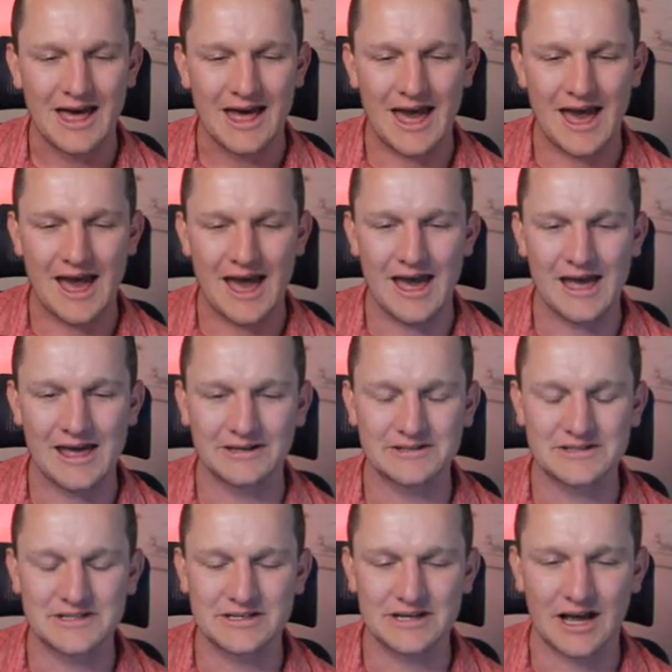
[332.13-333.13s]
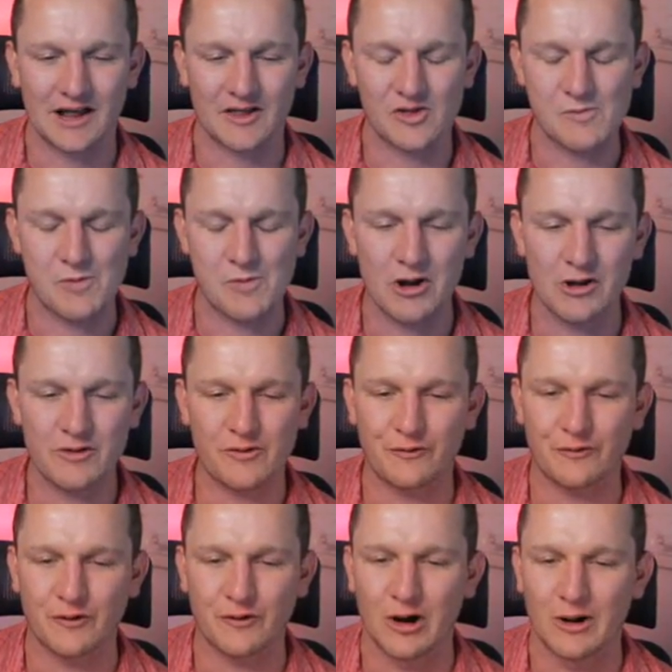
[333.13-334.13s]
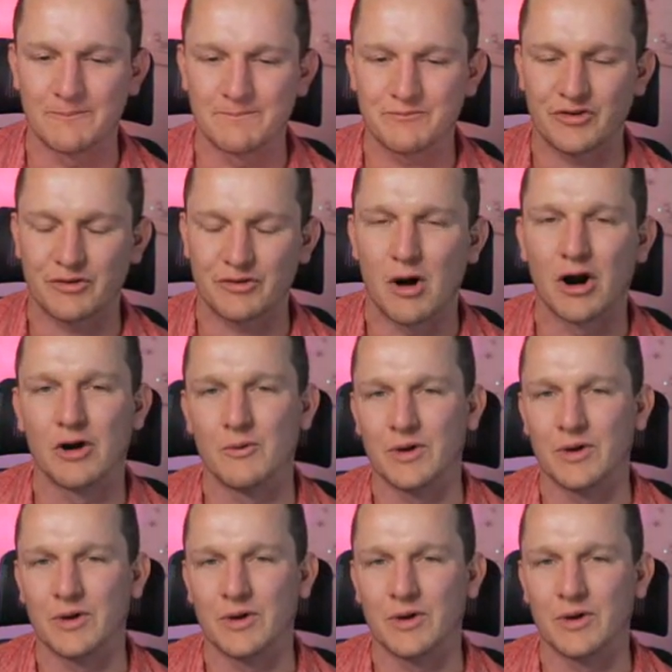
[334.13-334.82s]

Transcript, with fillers: And I suppose from tomorrow,